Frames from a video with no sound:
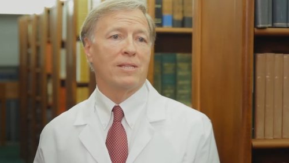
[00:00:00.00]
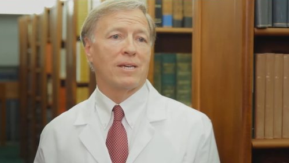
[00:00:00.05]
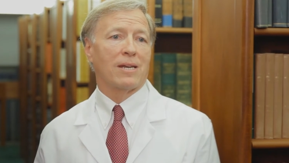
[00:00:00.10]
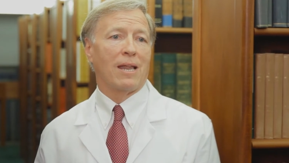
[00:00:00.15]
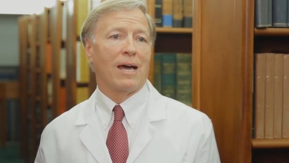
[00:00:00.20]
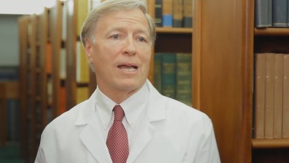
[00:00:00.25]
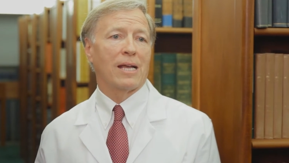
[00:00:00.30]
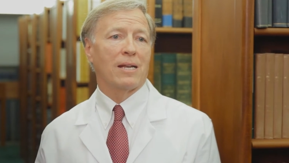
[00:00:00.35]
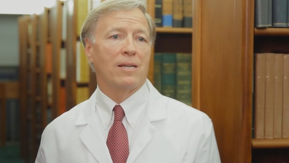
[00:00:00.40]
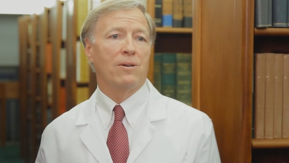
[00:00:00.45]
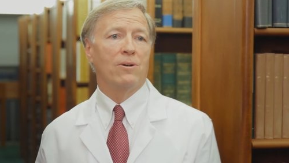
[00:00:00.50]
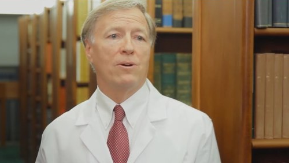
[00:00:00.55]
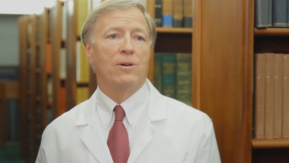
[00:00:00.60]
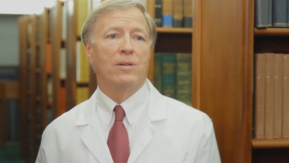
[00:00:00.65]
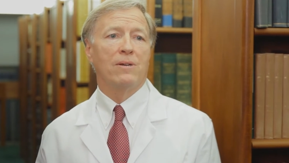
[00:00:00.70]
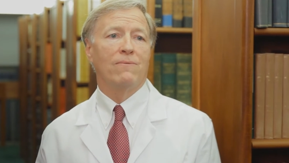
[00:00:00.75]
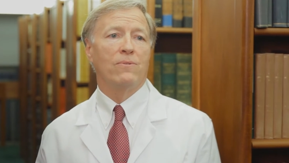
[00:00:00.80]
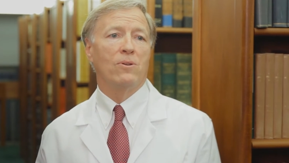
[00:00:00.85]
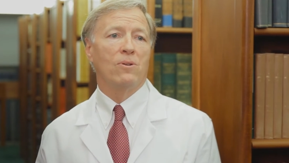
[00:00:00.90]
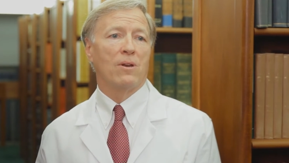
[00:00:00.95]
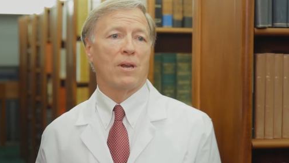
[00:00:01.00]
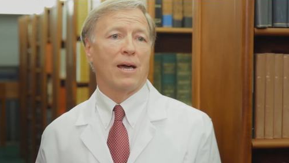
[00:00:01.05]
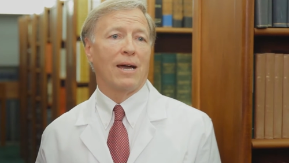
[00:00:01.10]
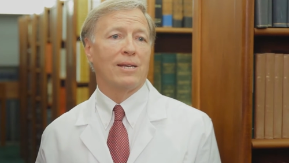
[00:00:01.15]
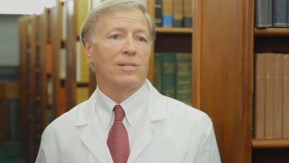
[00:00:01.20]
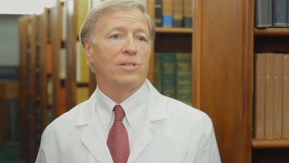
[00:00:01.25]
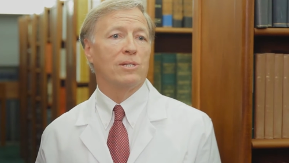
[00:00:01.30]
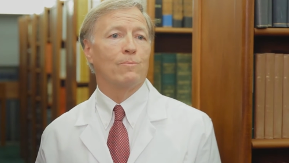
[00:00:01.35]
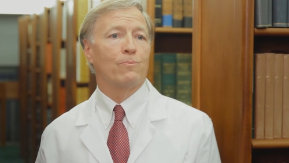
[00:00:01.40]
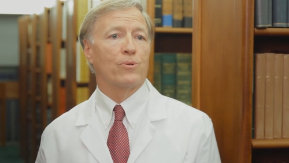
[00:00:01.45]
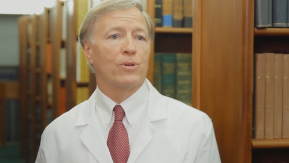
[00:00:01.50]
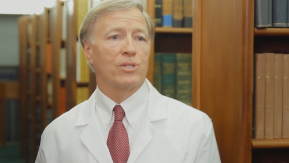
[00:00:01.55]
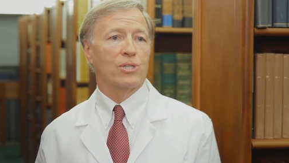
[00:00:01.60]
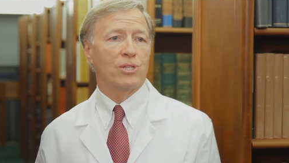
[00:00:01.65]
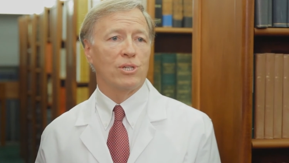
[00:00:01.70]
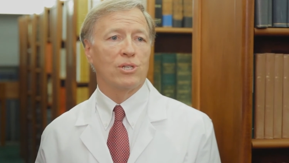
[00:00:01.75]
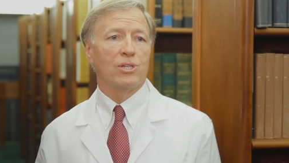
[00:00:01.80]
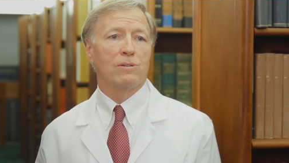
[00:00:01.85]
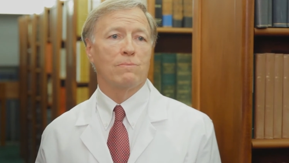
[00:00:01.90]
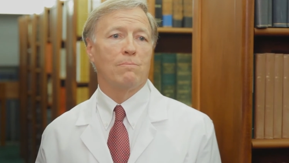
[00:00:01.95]
the likelihood of utilizing
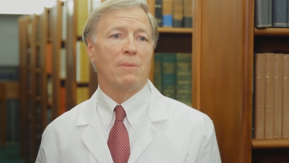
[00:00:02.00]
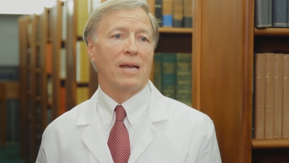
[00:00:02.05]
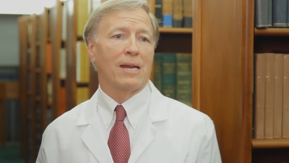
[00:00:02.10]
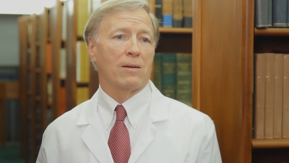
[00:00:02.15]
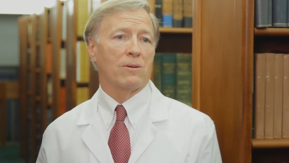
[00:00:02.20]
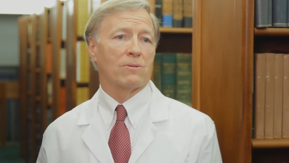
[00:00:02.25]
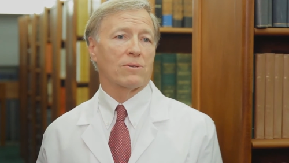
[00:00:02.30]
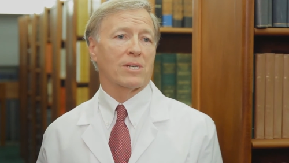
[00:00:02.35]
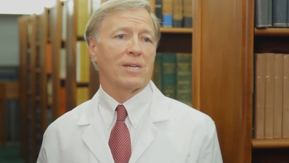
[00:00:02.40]
precision medical